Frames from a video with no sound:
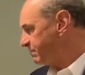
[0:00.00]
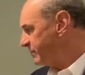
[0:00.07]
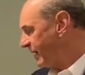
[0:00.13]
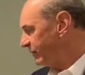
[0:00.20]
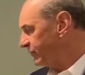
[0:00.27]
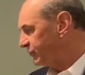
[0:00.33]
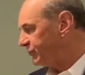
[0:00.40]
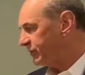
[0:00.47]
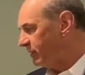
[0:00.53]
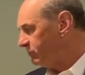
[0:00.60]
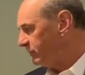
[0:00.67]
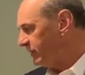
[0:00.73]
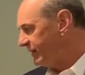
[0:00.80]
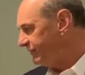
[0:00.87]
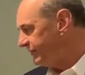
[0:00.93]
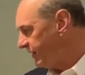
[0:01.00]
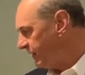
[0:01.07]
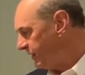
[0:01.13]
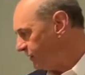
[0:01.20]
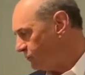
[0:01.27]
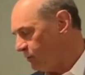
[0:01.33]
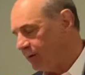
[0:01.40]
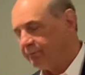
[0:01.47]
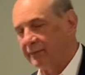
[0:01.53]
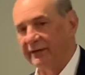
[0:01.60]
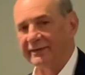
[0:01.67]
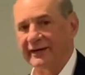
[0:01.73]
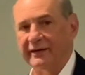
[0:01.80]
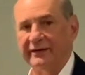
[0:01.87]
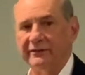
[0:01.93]
Now there's some lifting
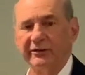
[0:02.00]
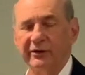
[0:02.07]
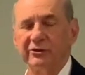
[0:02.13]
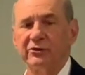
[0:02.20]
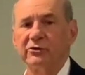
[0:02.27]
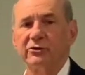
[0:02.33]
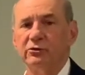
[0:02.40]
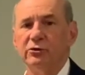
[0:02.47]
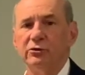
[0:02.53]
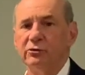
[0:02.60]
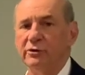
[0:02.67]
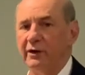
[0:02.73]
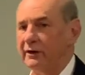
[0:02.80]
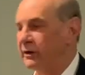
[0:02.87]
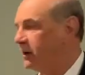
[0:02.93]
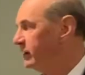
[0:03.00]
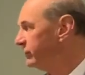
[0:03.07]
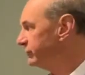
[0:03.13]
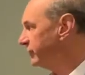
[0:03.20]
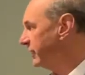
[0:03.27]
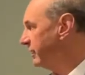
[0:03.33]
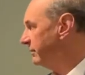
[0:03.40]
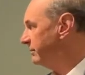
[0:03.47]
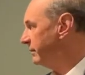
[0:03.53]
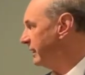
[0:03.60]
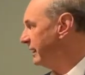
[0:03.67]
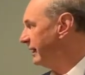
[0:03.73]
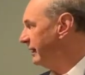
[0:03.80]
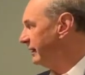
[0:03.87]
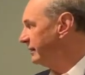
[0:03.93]
equipment that is excluded
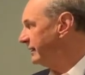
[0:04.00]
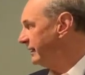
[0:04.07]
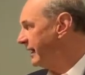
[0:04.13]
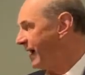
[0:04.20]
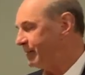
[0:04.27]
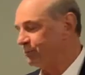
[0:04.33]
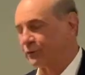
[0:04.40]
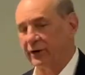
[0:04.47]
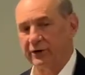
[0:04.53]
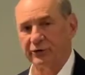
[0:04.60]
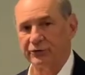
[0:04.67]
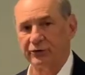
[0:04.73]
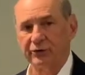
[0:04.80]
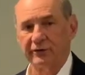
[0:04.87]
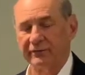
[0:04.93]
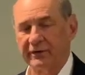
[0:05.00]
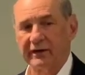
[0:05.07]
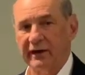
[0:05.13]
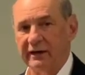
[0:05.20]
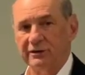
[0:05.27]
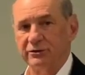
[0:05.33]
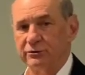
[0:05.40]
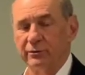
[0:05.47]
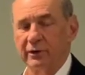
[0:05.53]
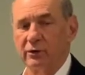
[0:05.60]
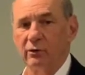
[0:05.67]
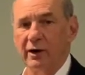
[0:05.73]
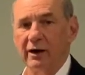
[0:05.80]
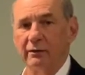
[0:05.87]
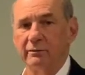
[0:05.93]
from the operator certification
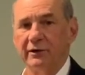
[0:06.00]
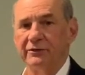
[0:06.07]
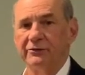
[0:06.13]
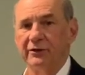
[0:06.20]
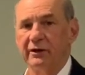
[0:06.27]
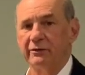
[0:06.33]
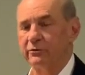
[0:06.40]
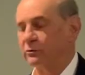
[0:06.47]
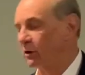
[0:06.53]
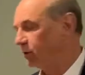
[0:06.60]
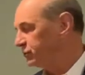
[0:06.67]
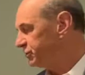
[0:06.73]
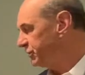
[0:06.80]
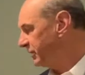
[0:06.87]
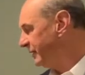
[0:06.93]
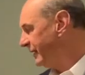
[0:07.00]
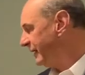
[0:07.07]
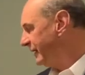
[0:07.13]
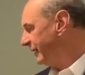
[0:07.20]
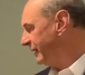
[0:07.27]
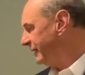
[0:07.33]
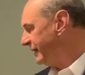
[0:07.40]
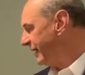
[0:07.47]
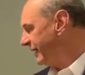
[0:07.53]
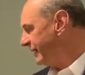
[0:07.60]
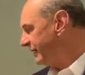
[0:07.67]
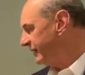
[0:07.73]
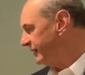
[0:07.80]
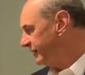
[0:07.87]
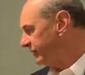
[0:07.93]
requirements under OSHA, and
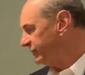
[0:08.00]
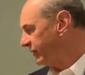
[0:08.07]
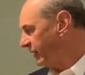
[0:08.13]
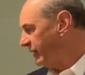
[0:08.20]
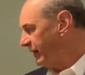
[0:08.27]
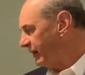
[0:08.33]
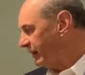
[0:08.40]
that is,